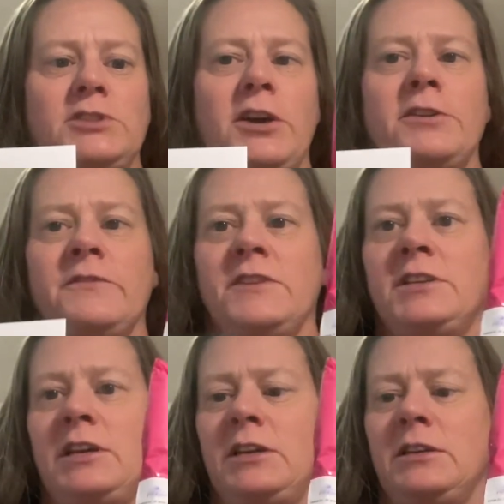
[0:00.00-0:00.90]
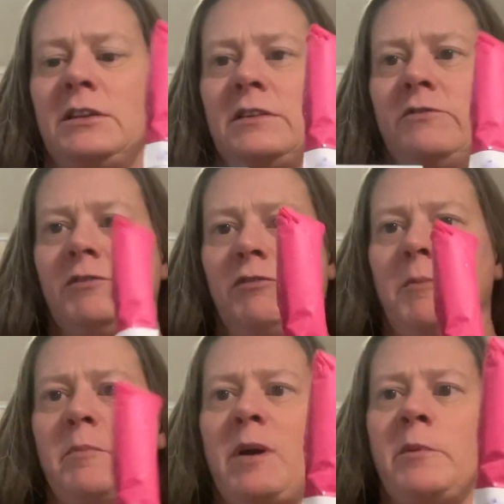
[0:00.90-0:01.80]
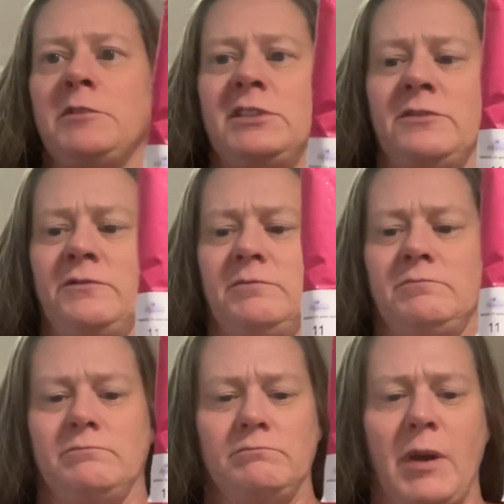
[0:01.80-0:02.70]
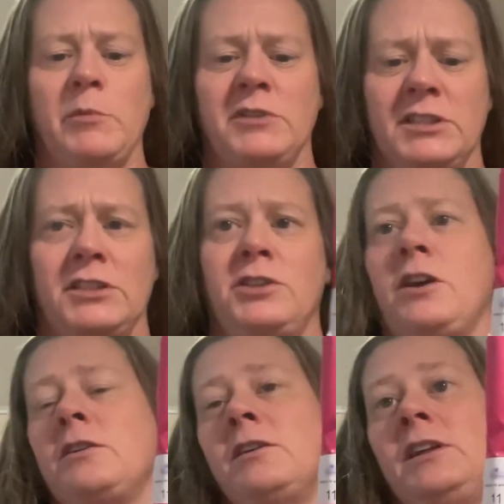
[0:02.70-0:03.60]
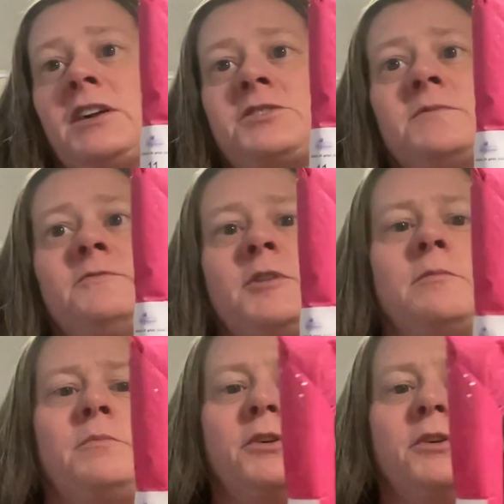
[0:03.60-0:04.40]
yarn of the day from the Memories in Yarn collection from